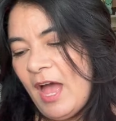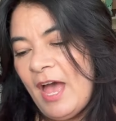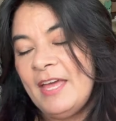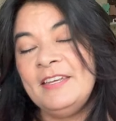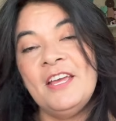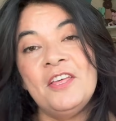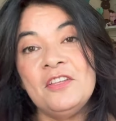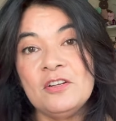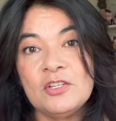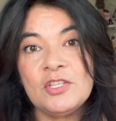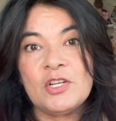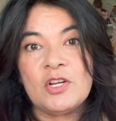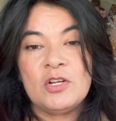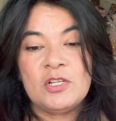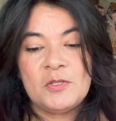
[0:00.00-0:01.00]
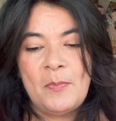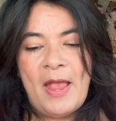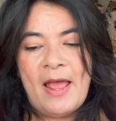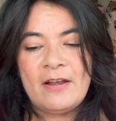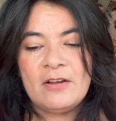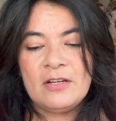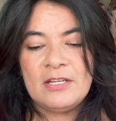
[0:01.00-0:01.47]
Another skirts
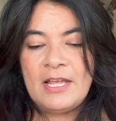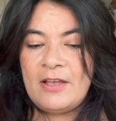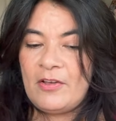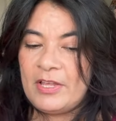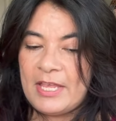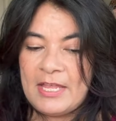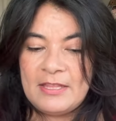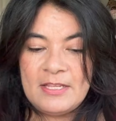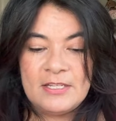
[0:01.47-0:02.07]
pattern. Now again,